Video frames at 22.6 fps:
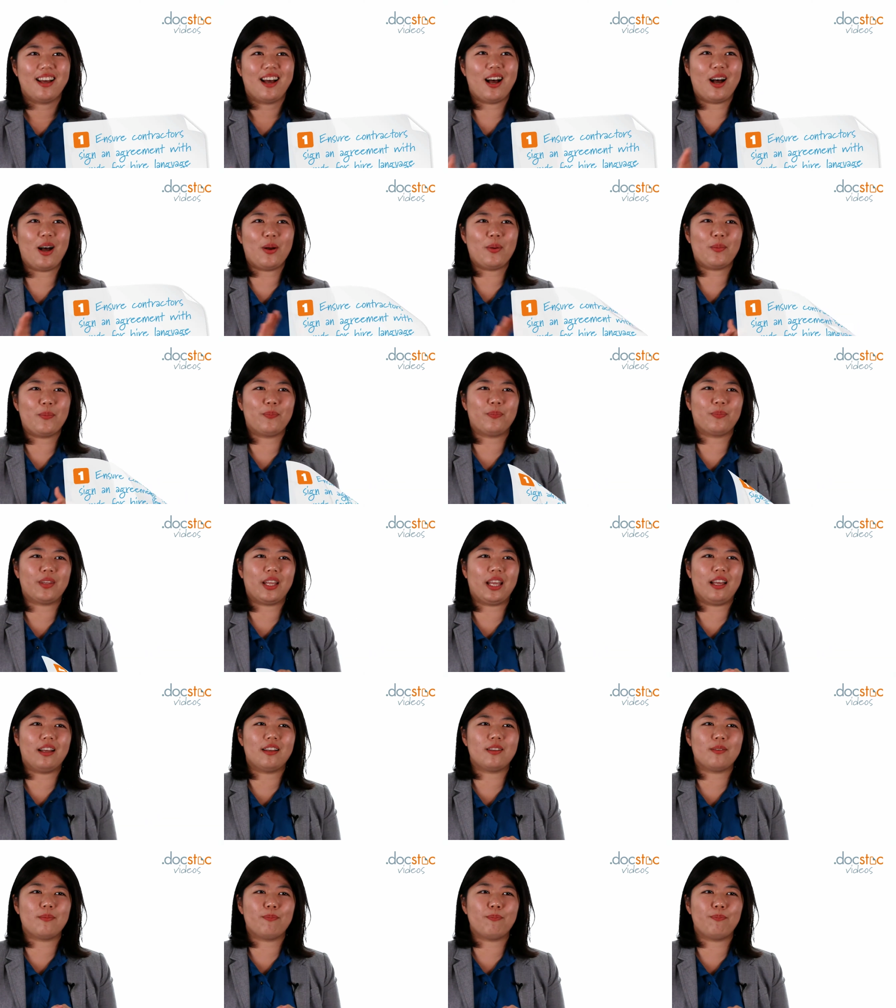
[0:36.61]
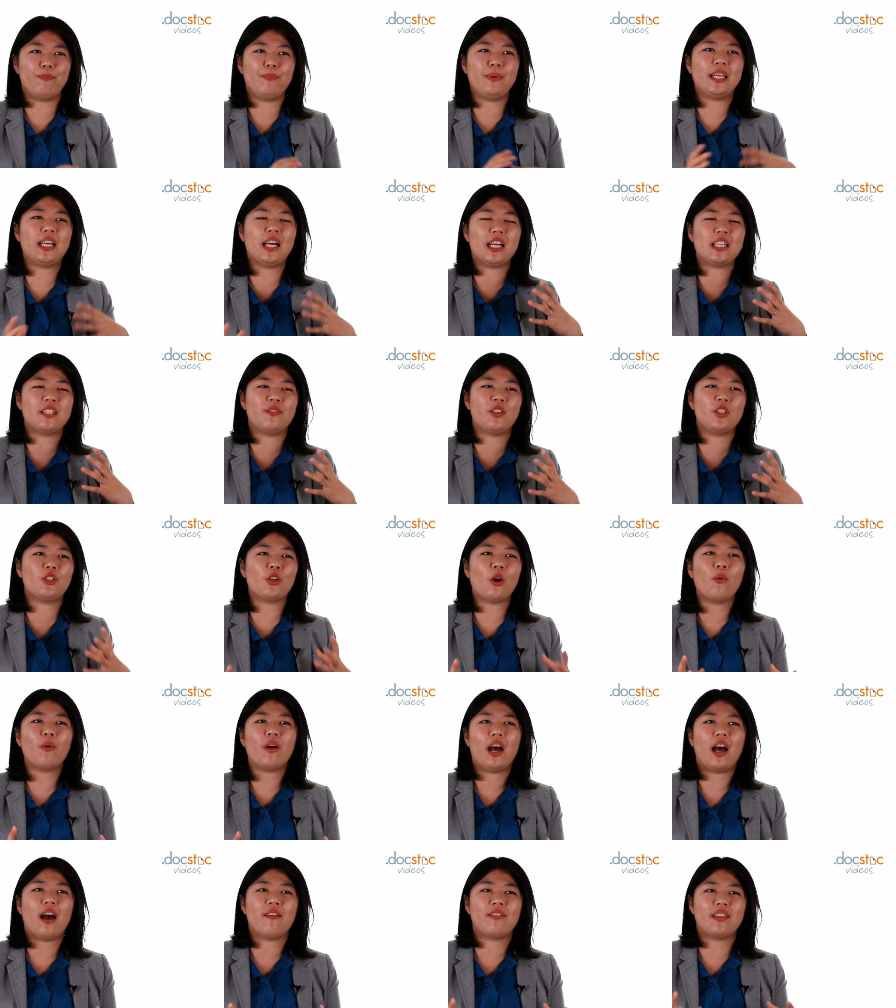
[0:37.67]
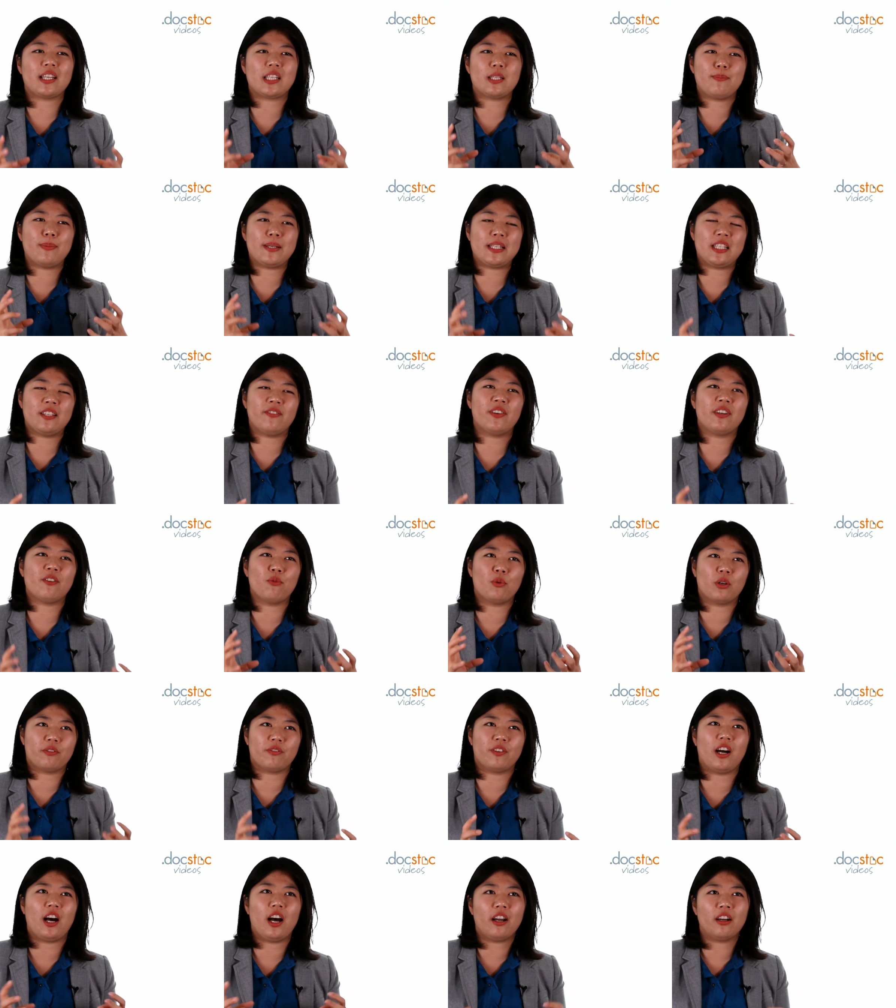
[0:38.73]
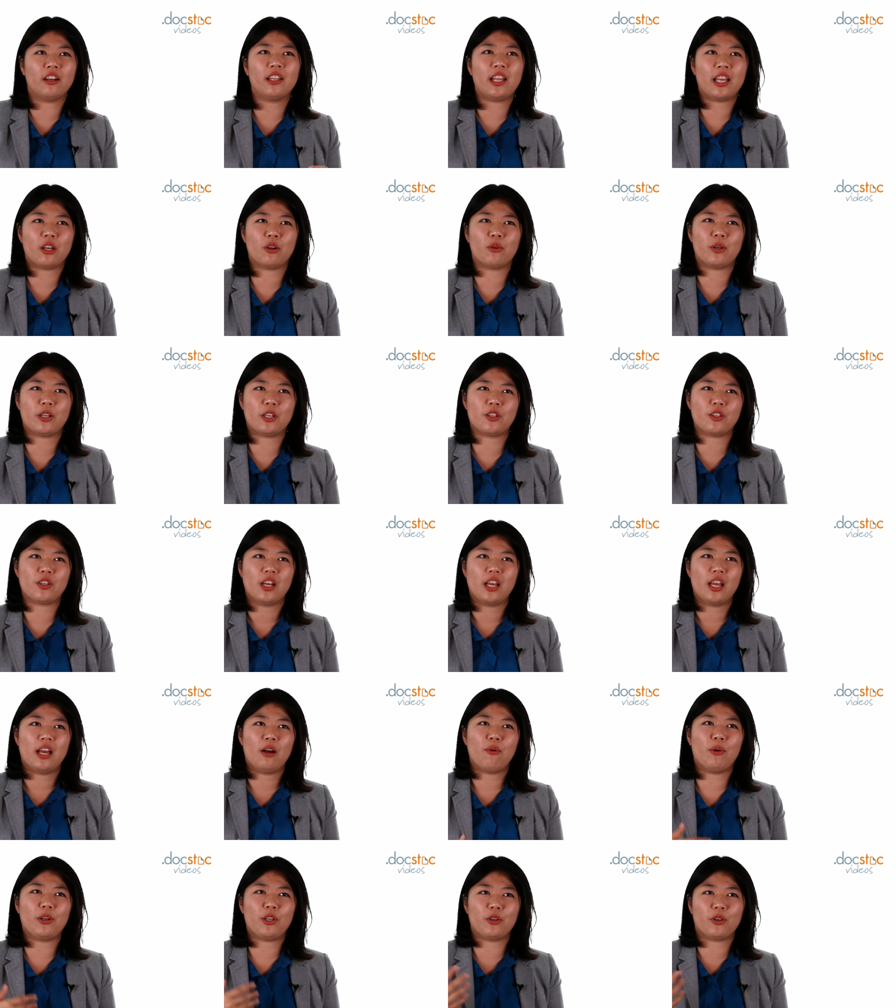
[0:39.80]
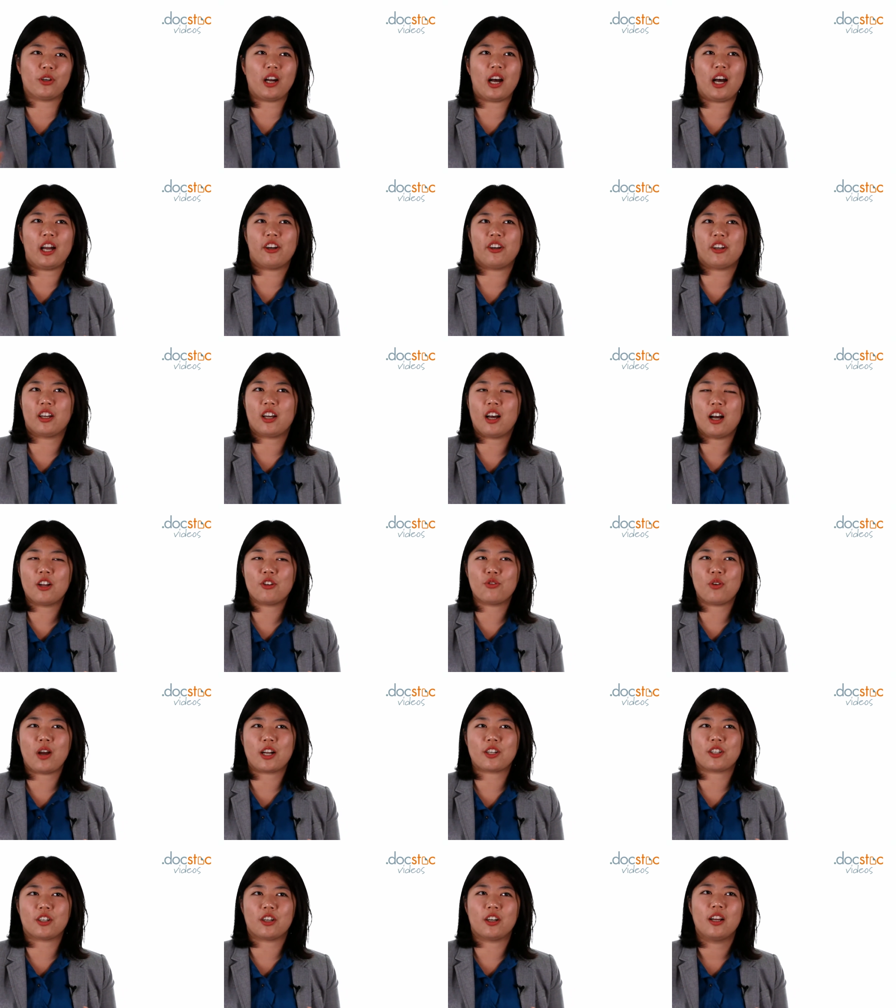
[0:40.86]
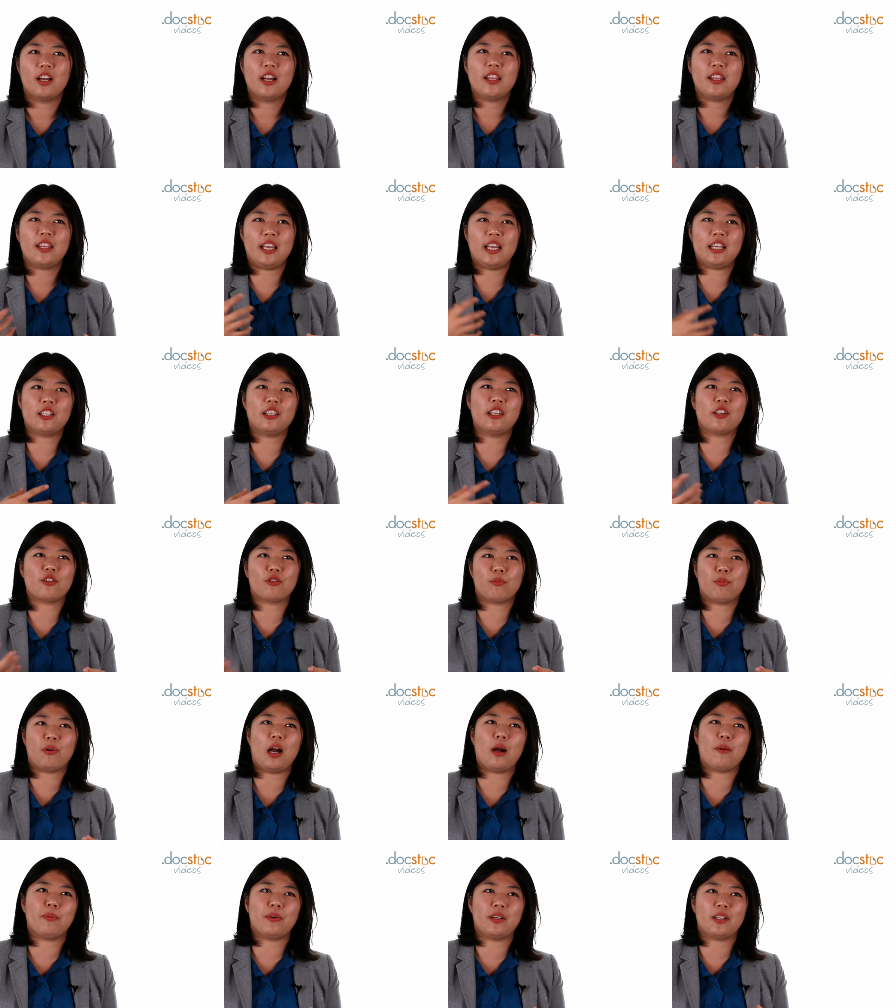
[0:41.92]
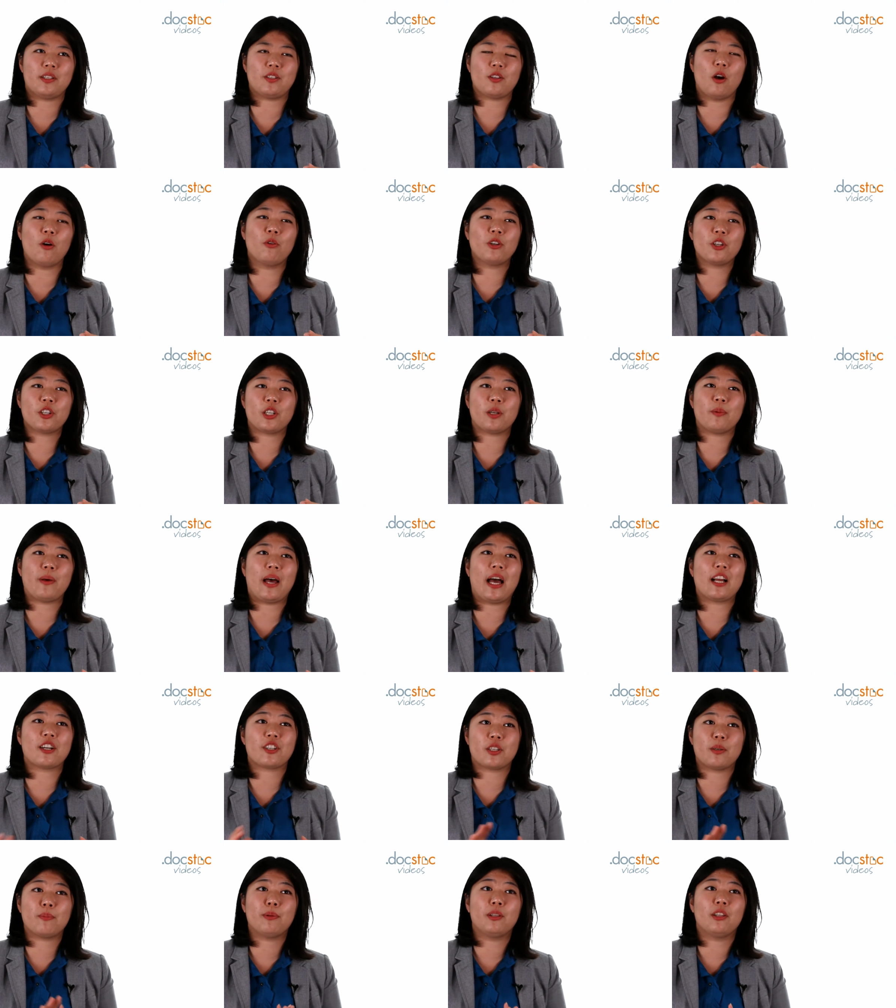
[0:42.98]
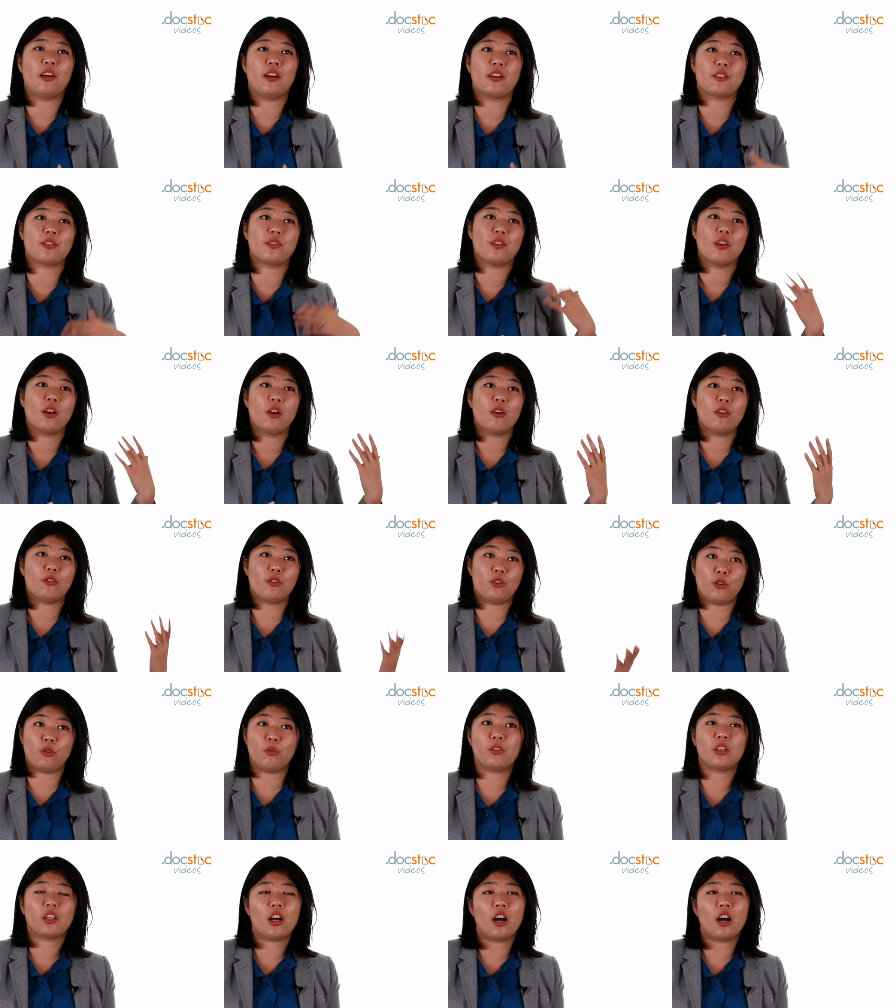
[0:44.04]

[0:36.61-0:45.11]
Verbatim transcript: Um, because if you don't have that specific work for hire language, when you're hiring a contractor, the intellectual property's ownership actually belongs to the